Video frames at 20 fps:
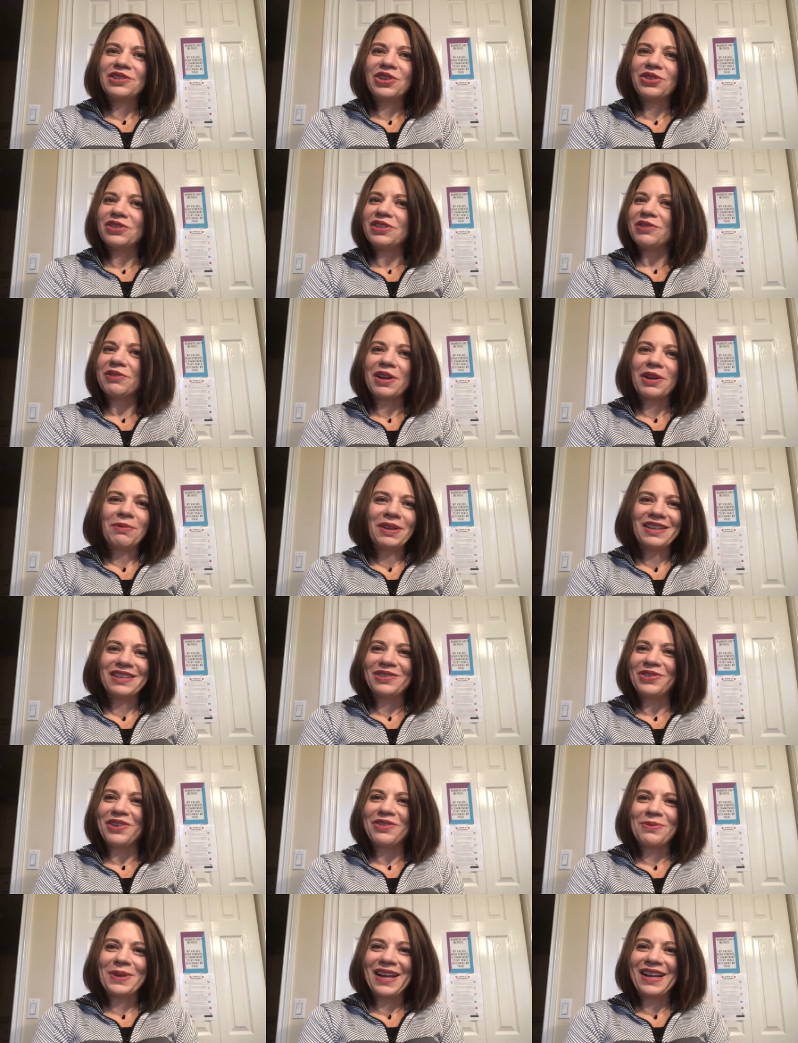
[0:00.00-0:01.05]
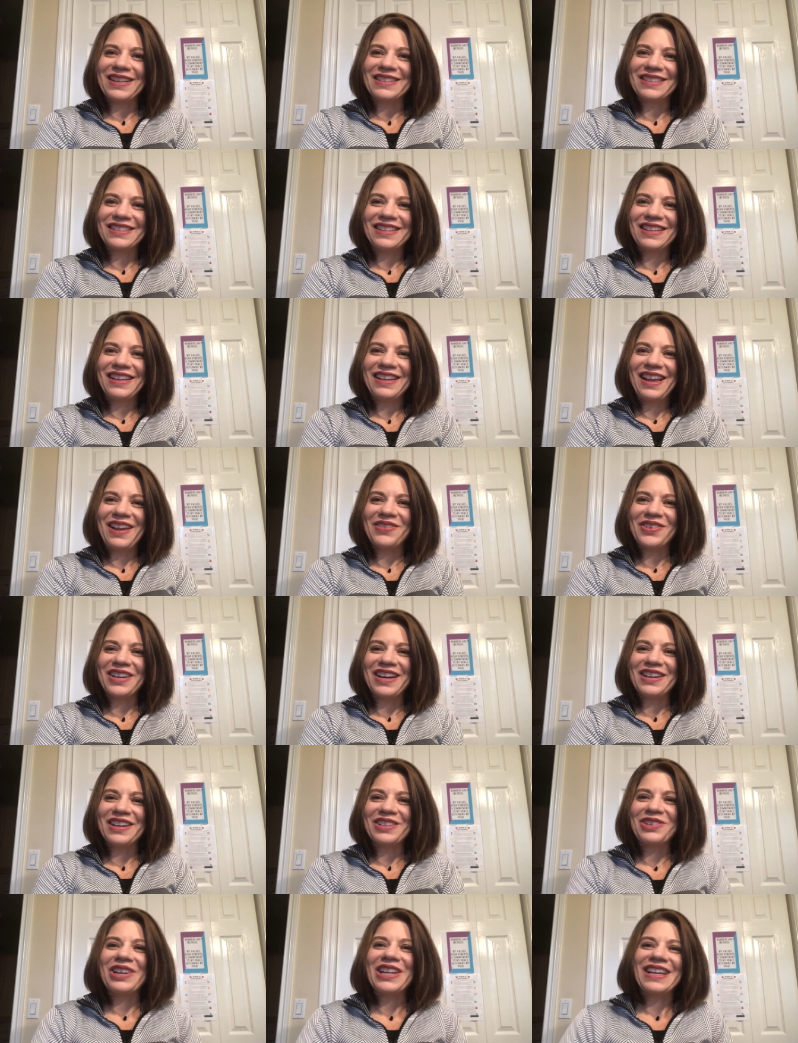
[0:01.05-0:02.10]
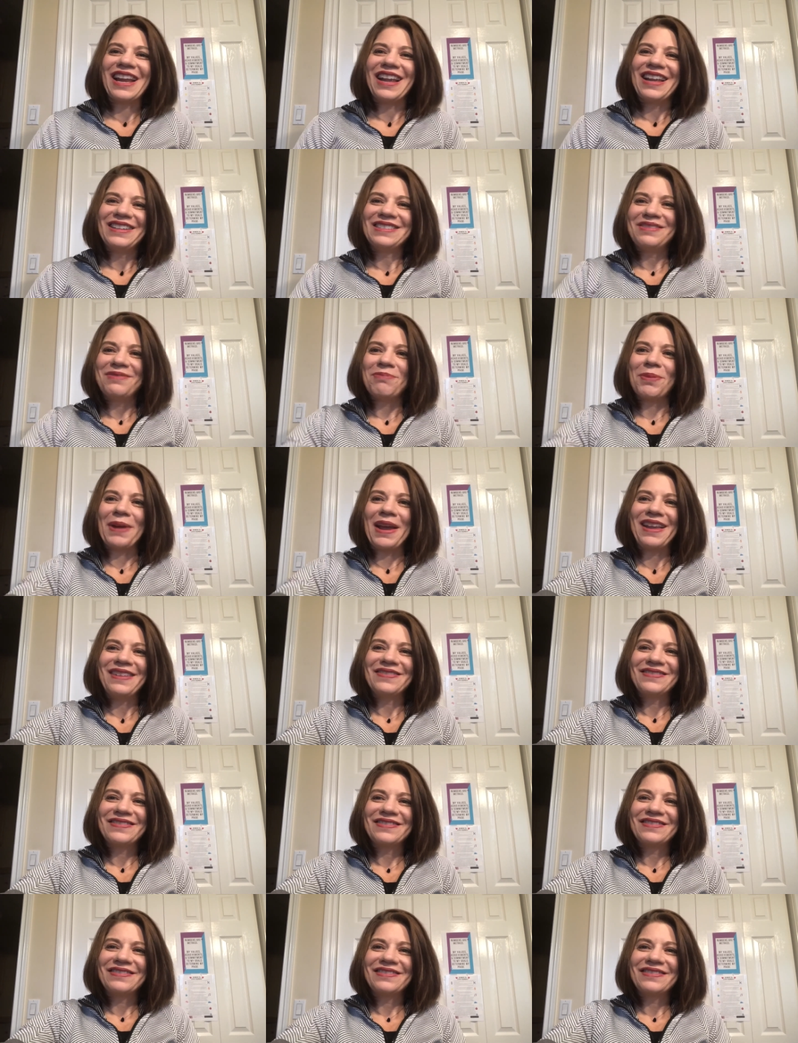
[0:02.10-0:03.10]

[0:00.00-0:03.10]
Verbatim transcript: totally recommend this for everybody else. Have a, a great day. Bye-bye.